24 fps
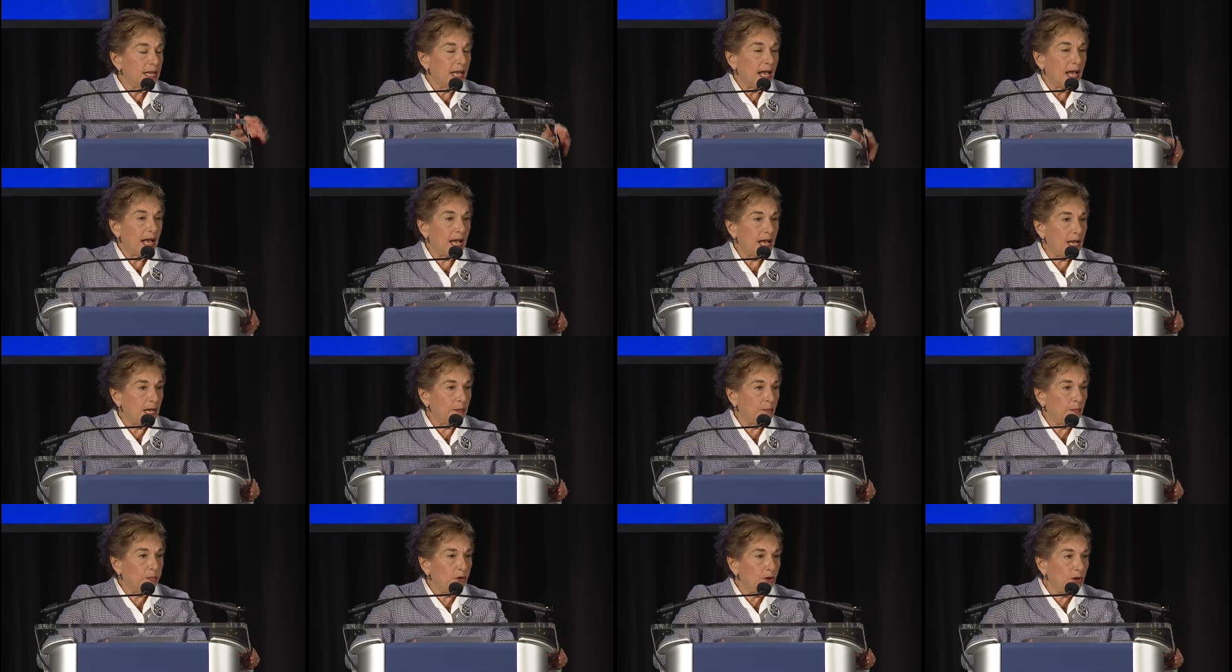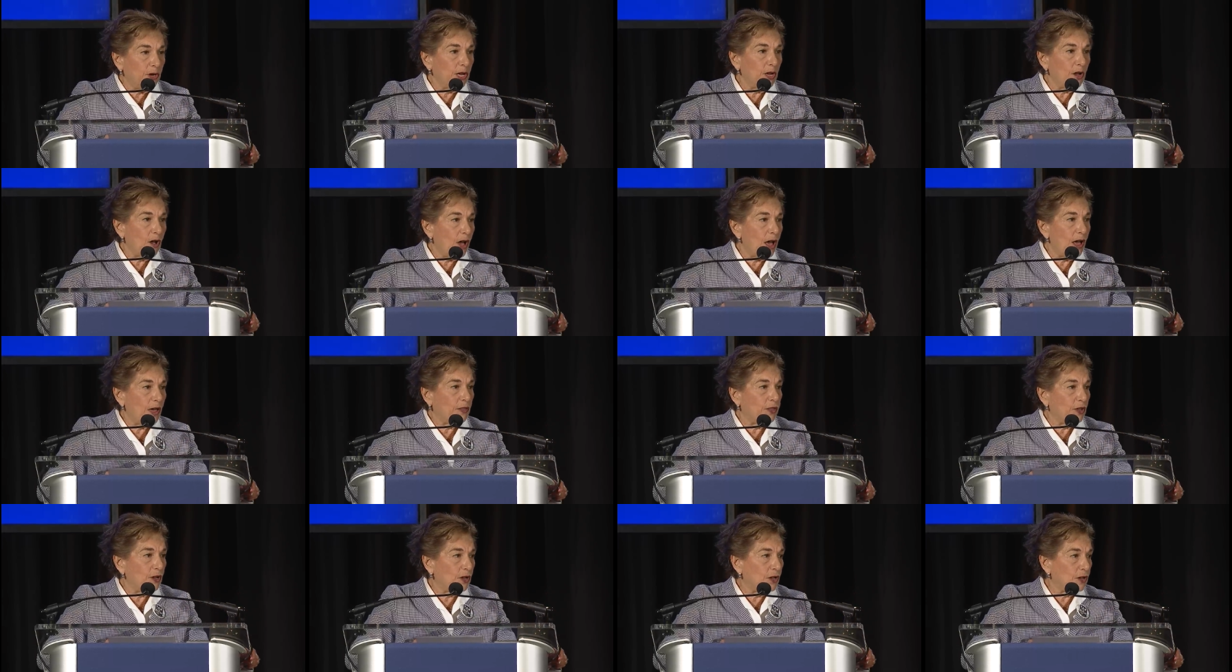um, putting all
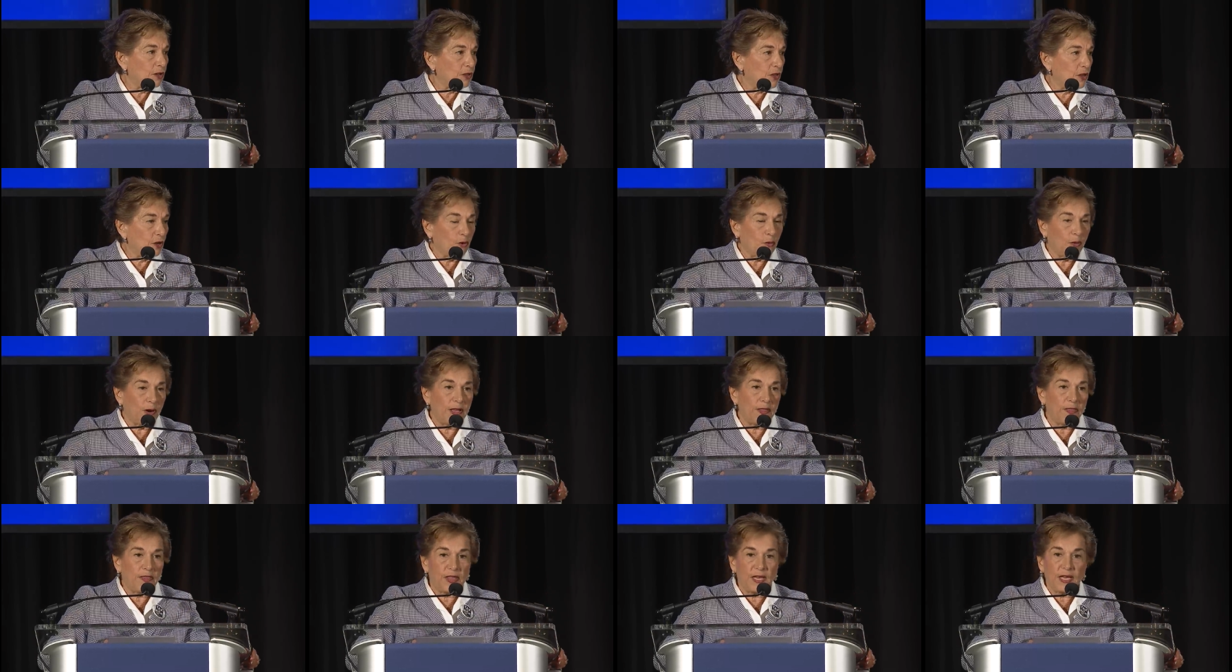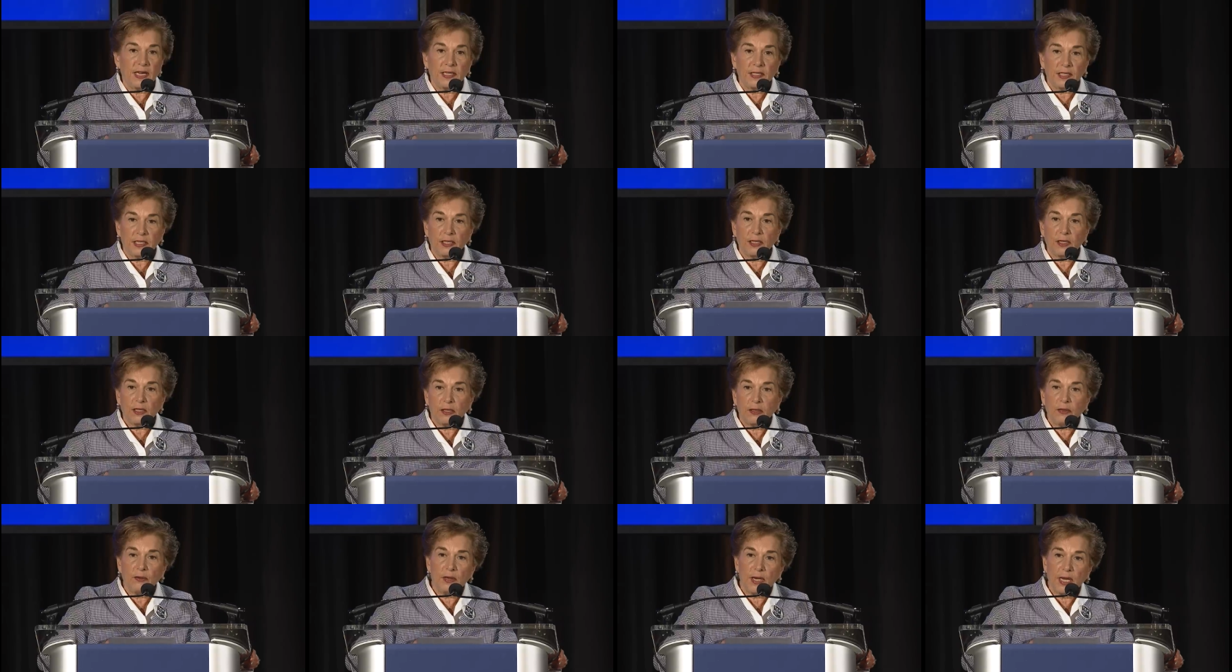the, the great things,
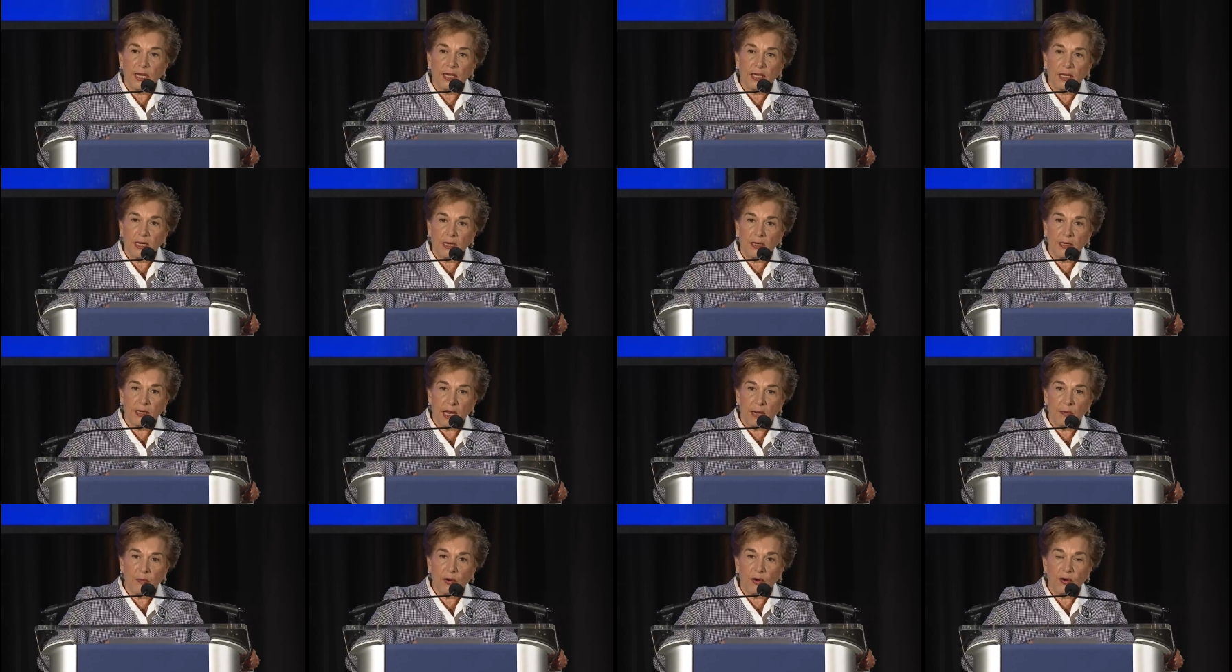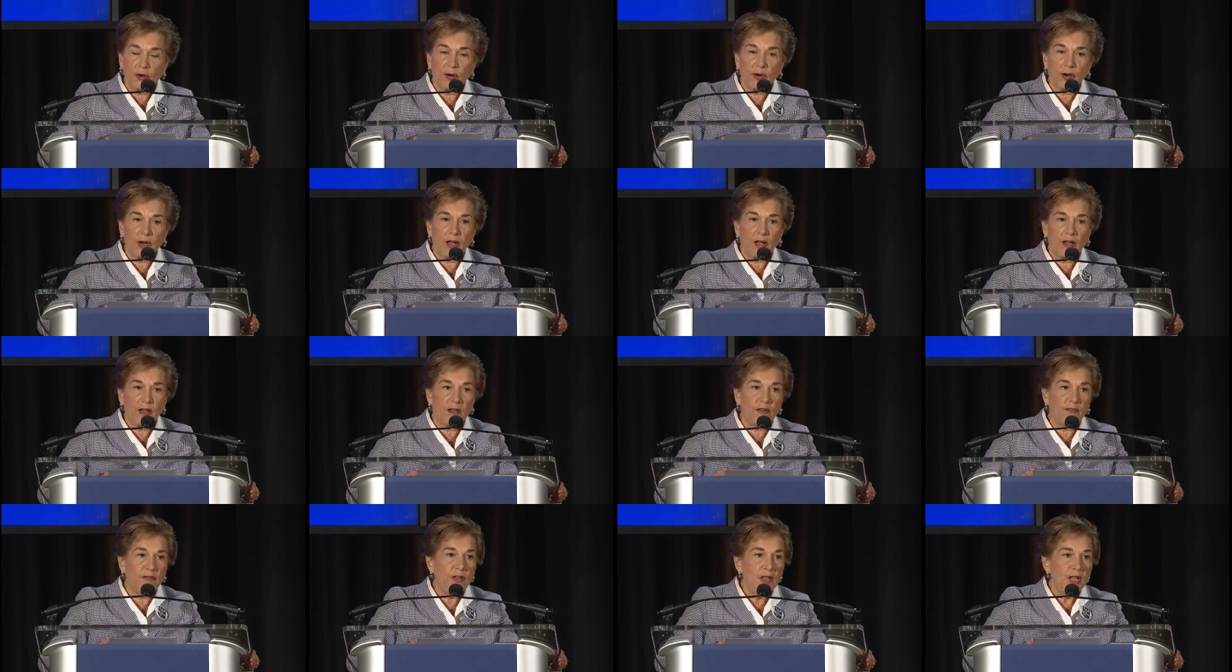including a number
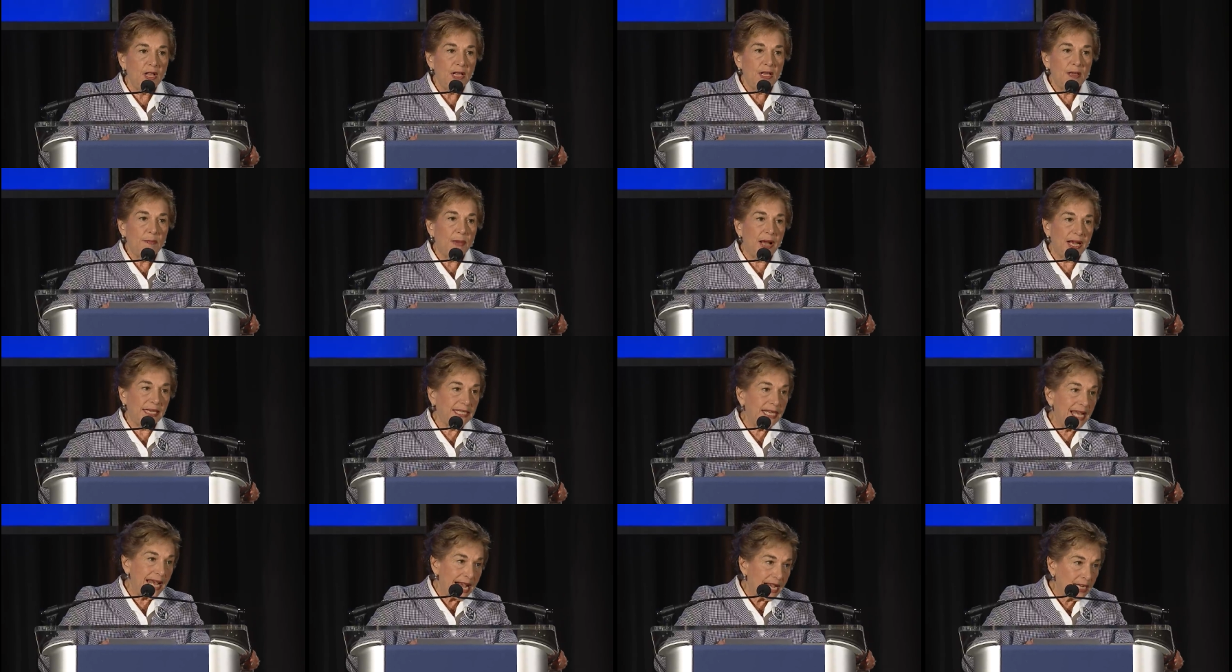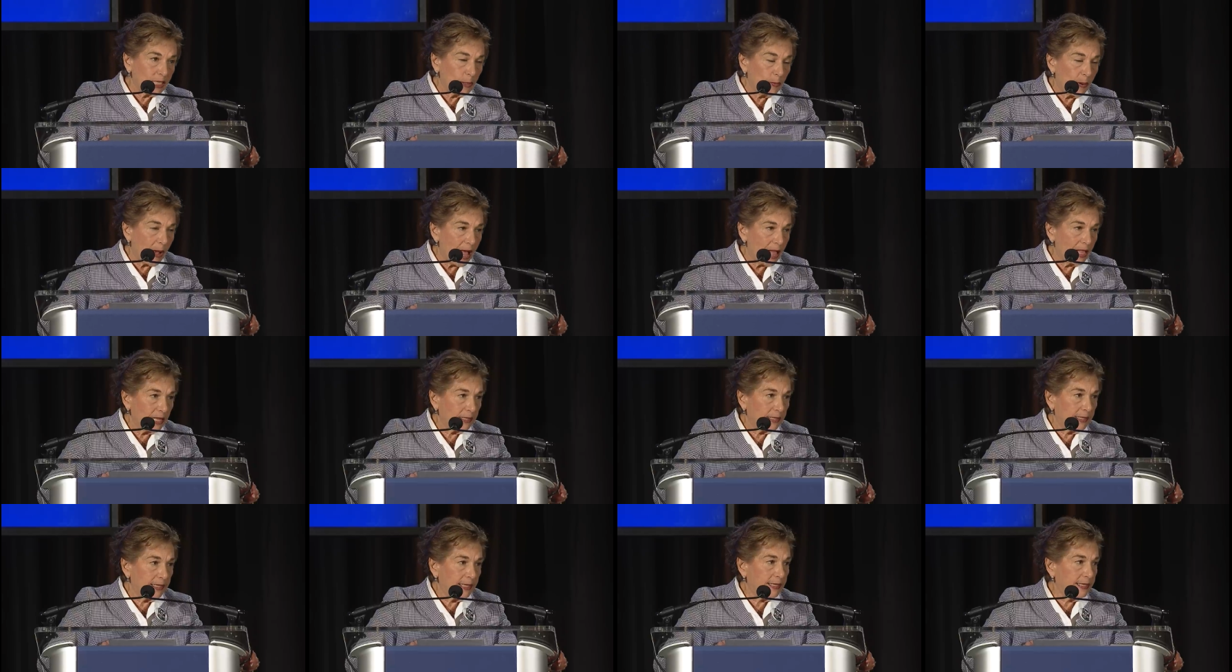of my tax
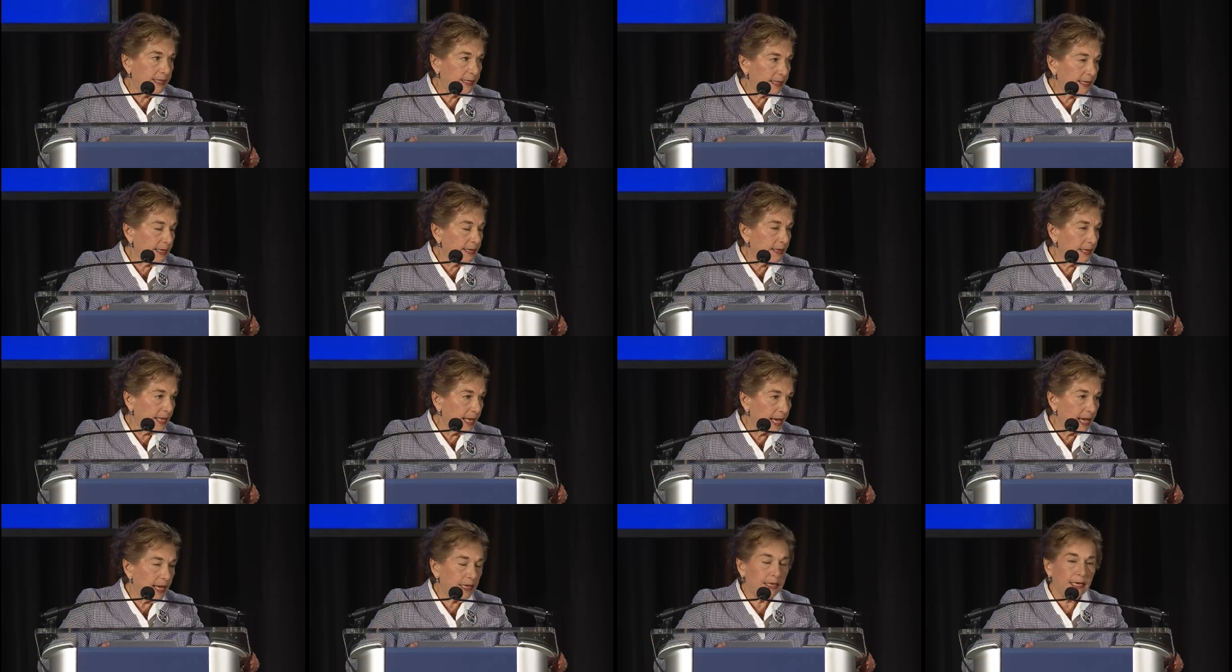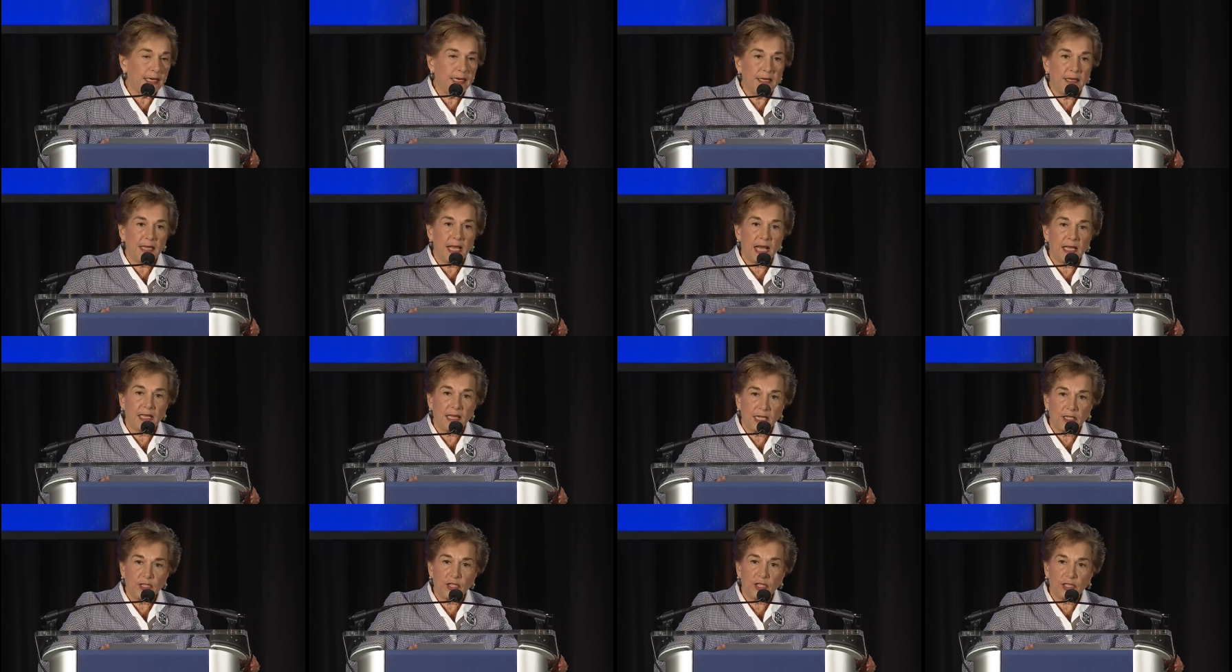policies in that, in that
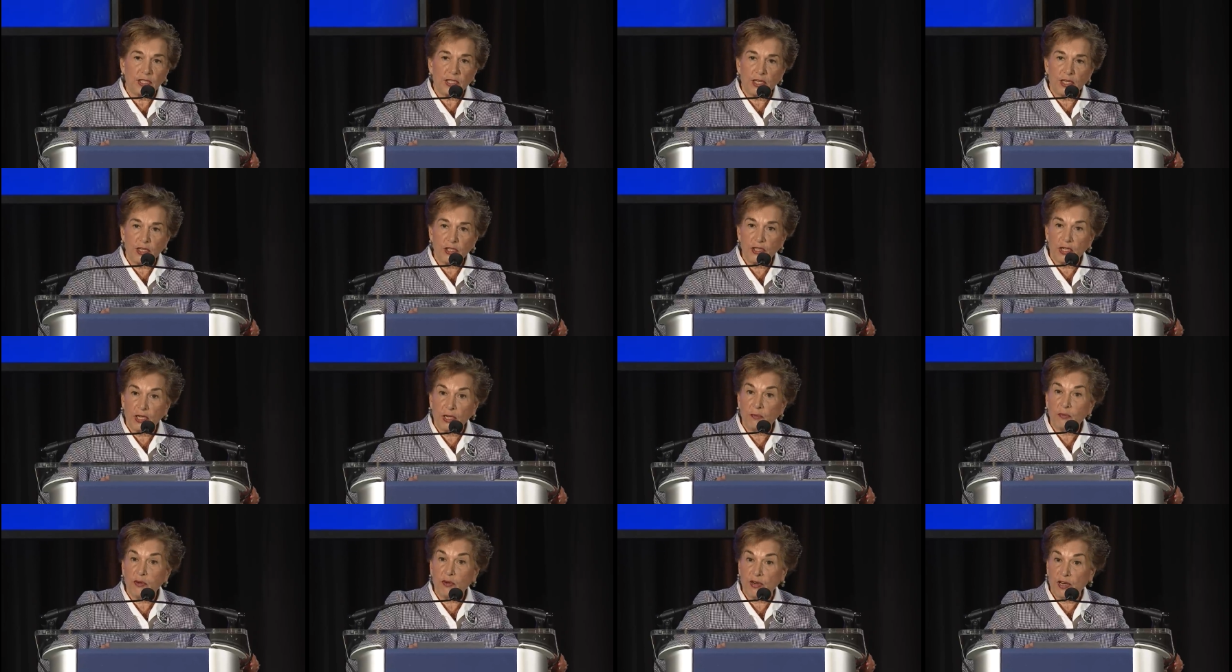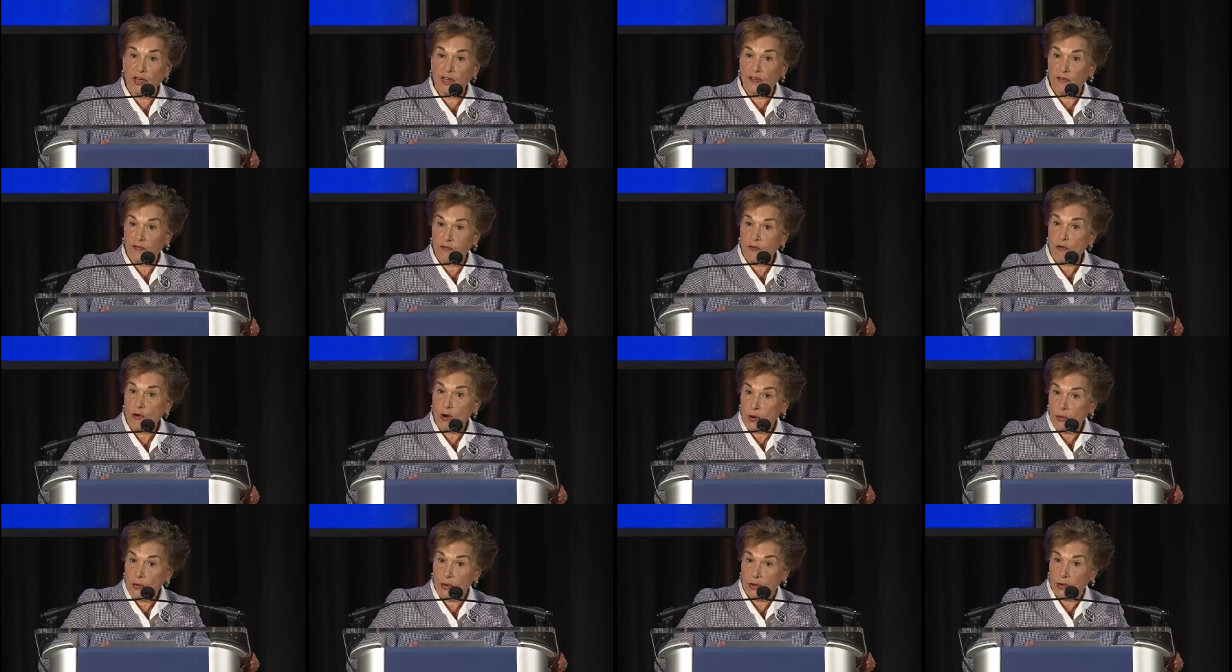legislation and putting it
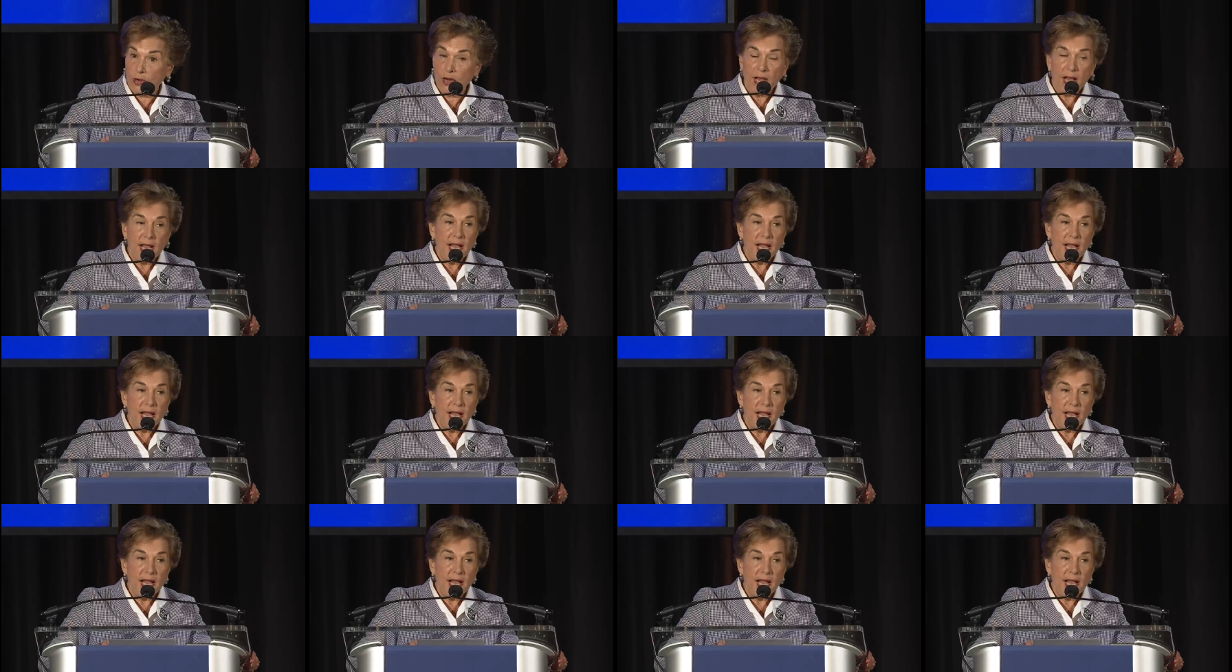forward.